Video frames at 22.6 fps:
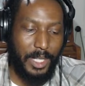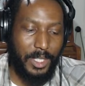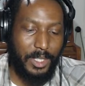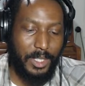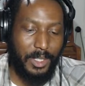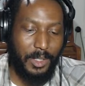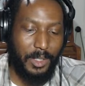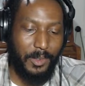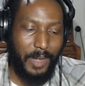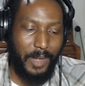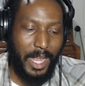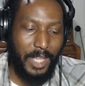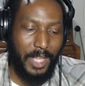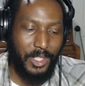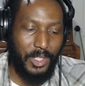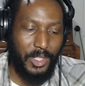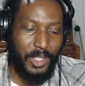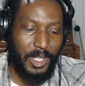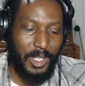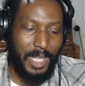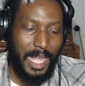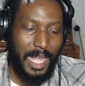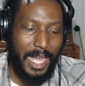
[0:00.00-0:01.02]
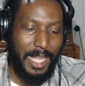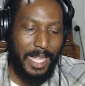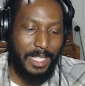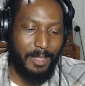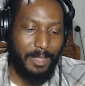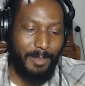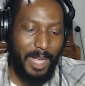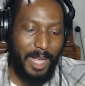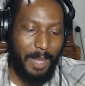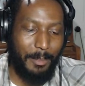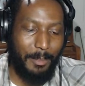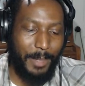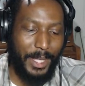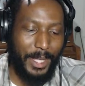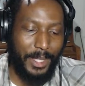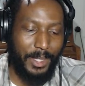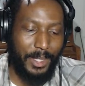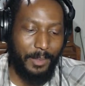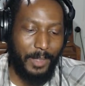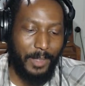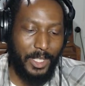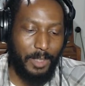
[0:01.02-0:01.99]
rationalized by
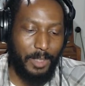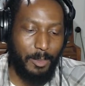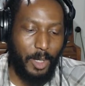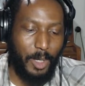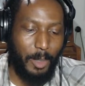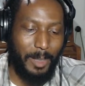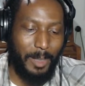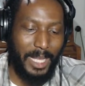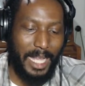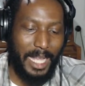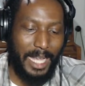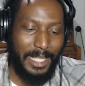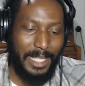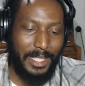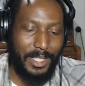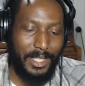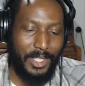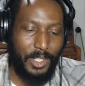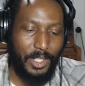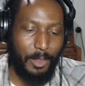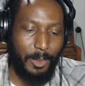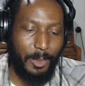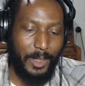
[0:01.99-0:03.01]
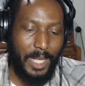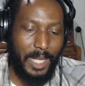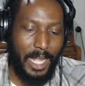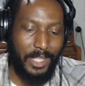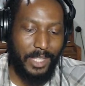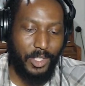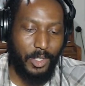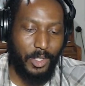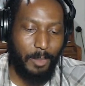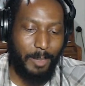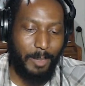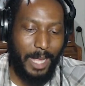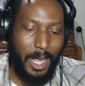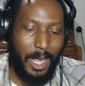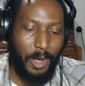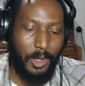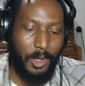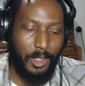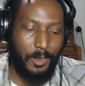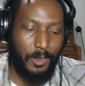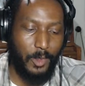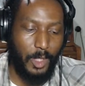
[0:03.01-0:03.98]
myth, which mobilizes supernatural
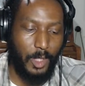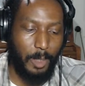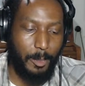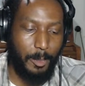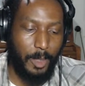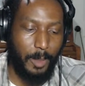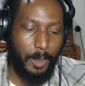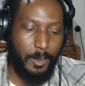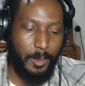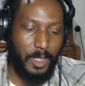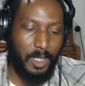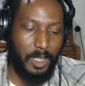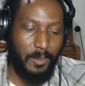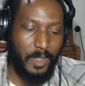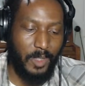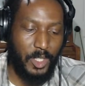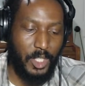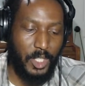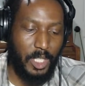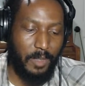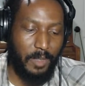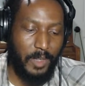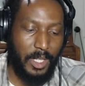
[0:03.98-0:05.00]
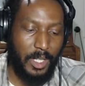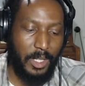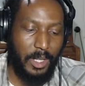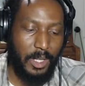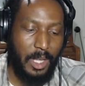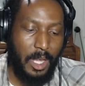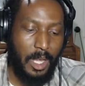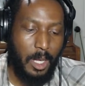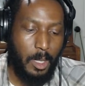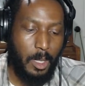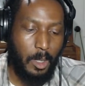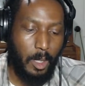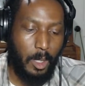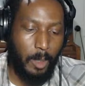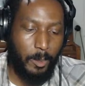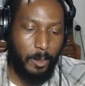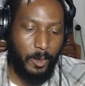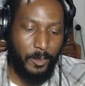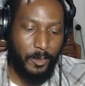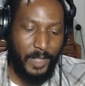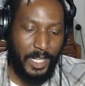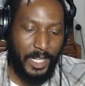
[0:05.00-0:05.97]
powers for the purpose of achieving or
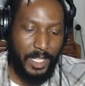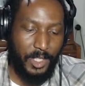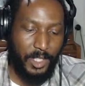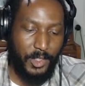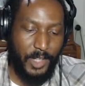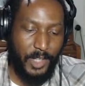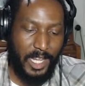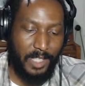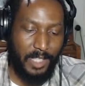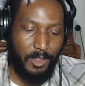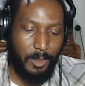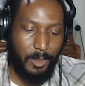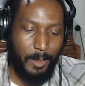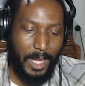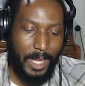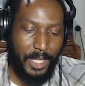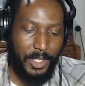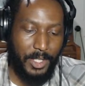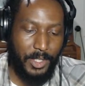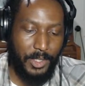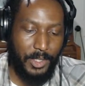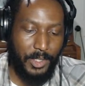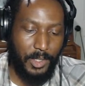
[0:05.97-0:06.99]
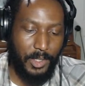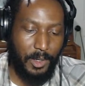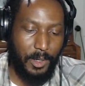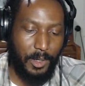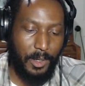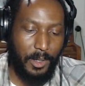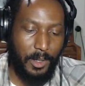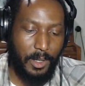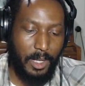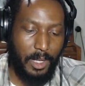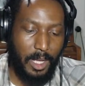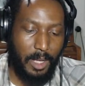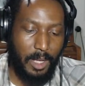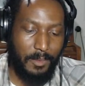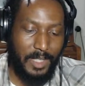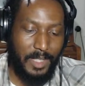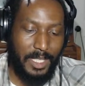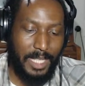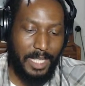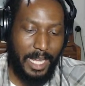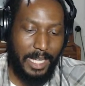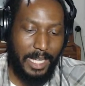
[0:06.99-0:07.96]
preventing transformations or of
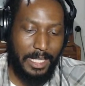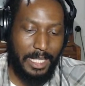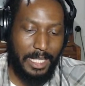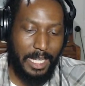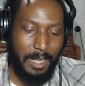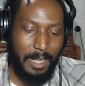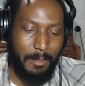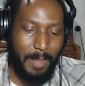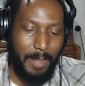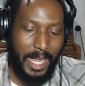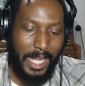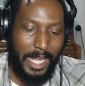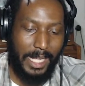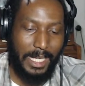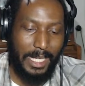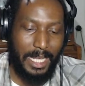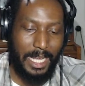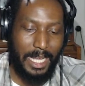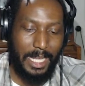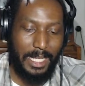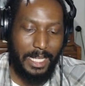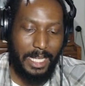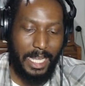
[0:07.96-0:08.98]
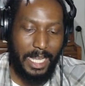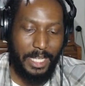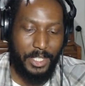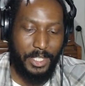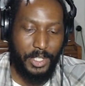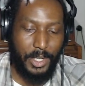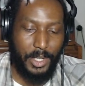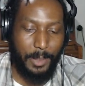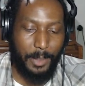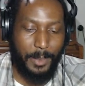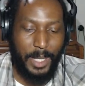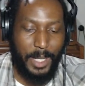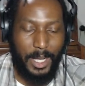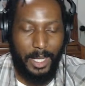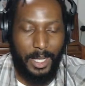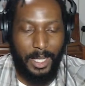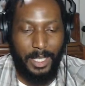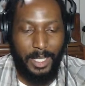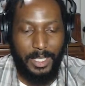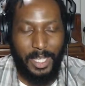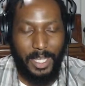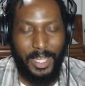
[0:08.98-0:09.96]
state in man and nature.
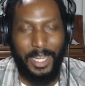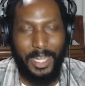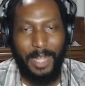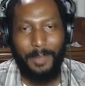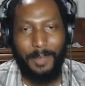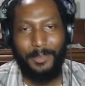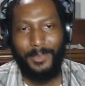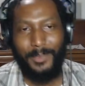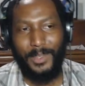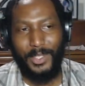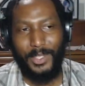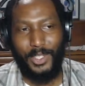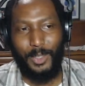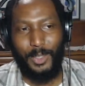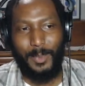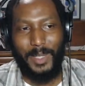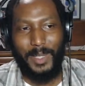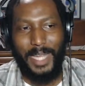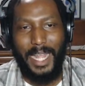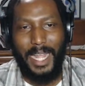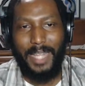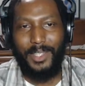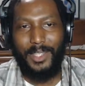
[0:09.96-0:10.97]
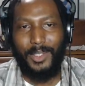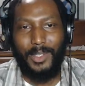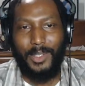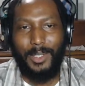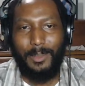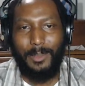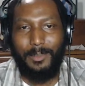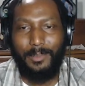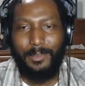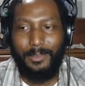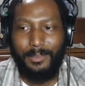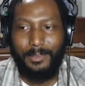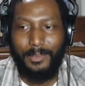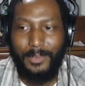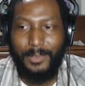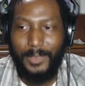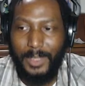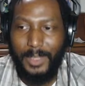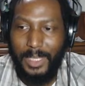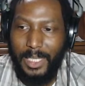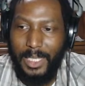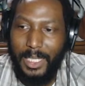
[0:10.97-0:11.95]
So, the supernatural.
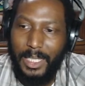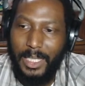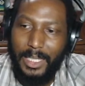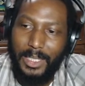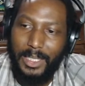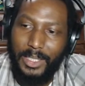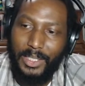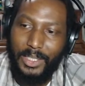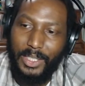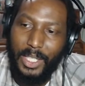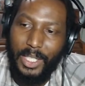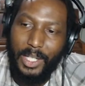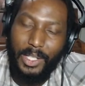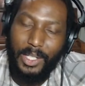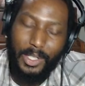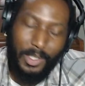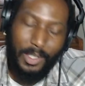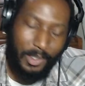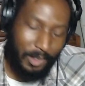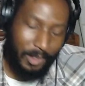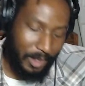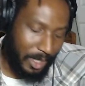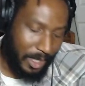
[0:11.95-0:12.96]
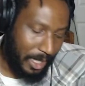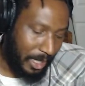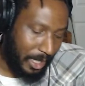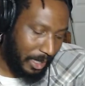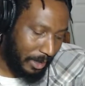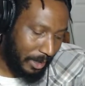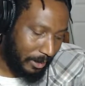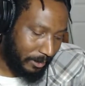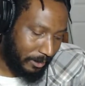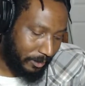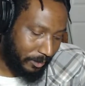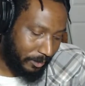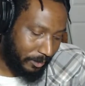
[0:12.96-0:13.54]
So,